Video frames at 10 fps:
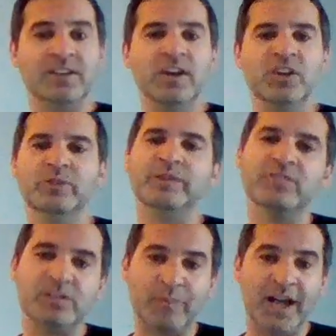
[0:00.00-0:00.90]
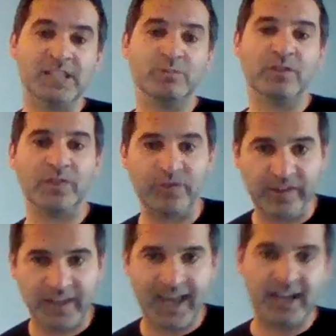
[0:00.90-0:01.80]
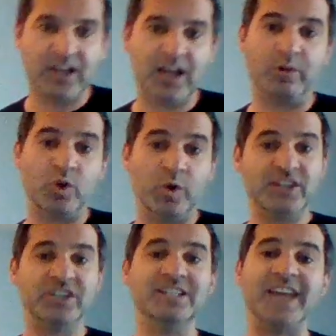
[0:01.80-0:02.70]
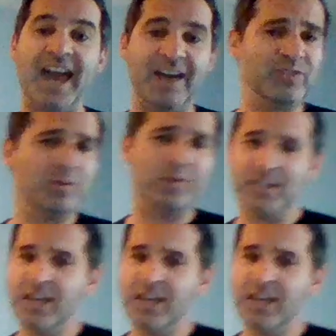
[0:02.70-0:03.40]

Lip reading: You'll be responsible for filling out a couple questions afterwards,